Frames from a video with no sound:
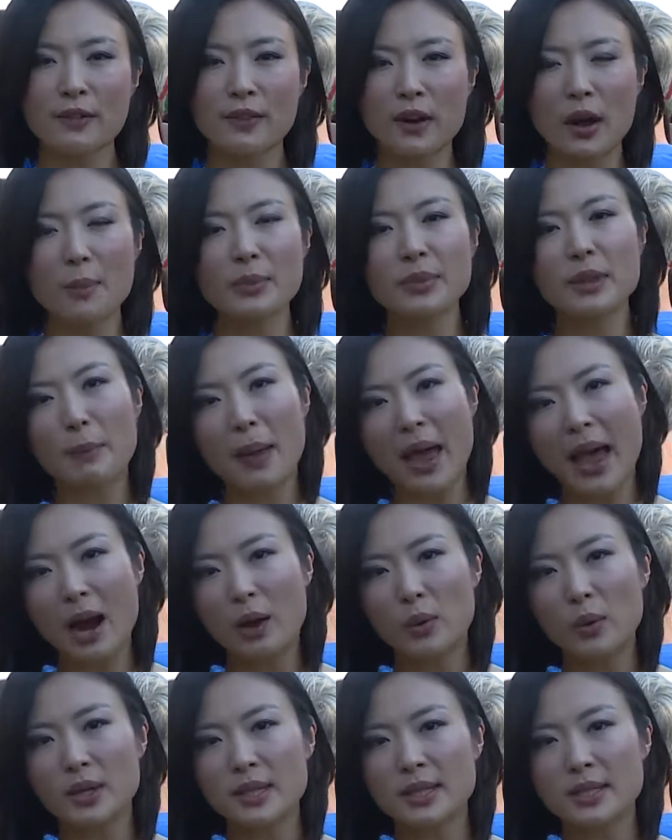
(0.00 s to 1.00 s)
from the
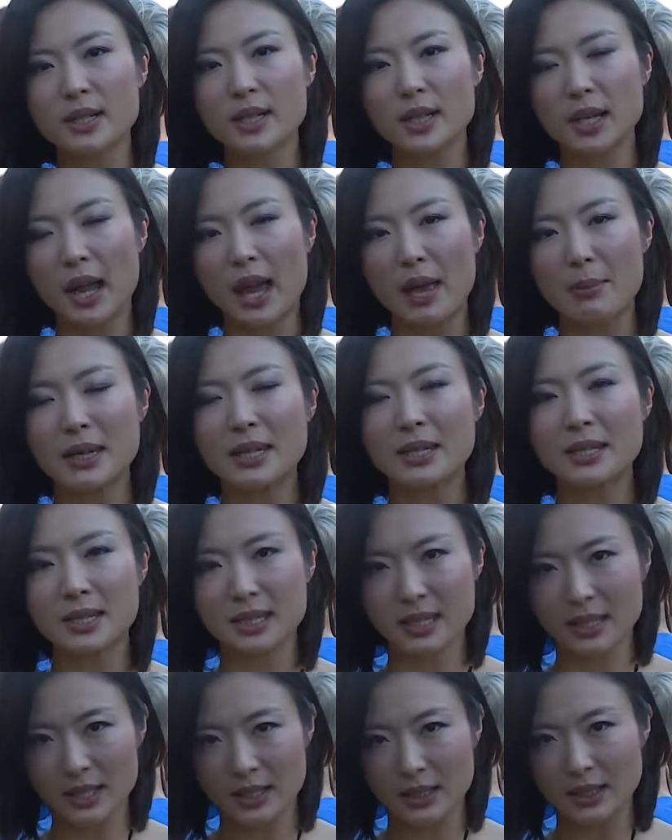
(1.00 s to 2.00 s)
Paris climate
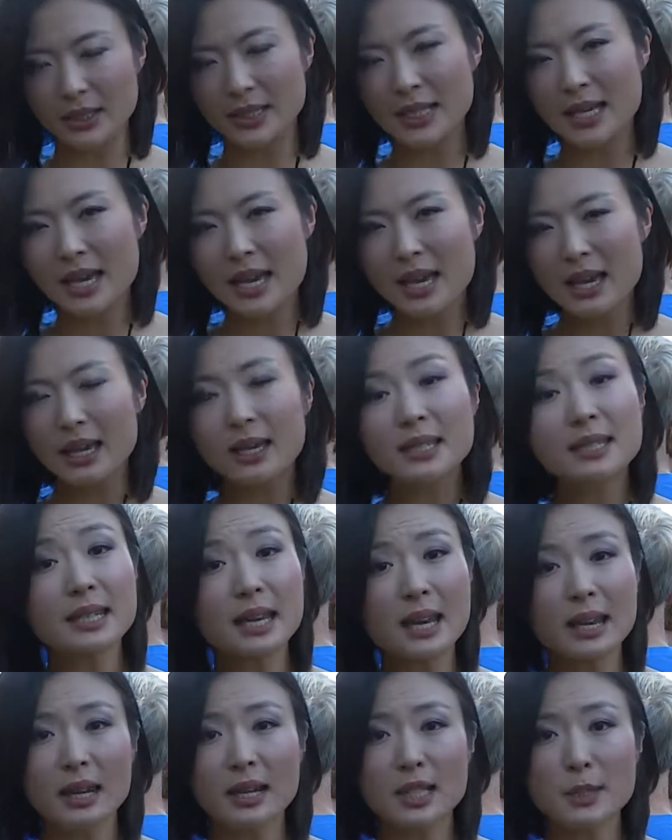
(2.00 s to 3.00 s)
deal. He
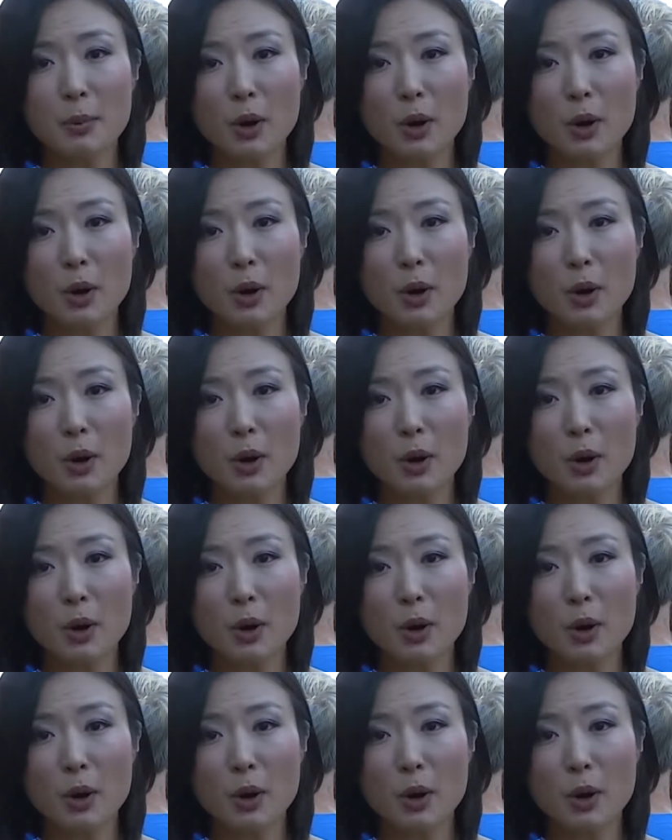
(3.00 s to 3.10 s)
said it's